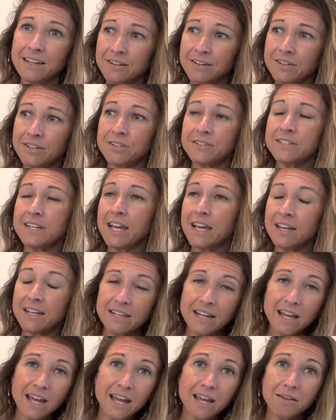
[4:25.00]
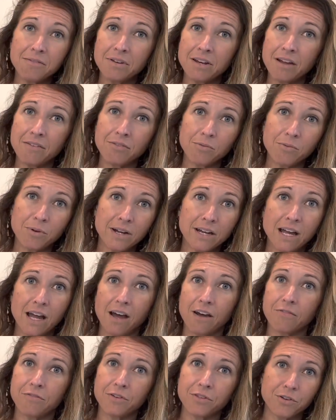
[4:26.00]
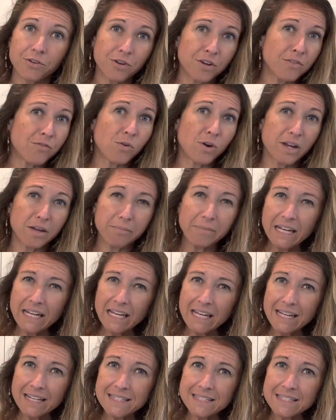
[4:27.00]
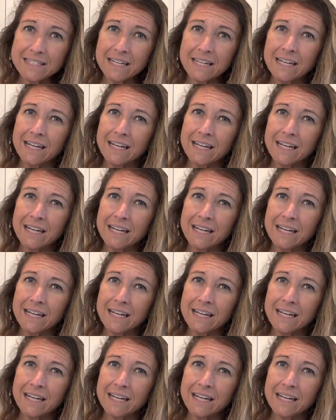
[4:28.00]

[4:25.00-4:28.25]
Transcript: your day-to-day, whatever workout for 30, 40 minutes,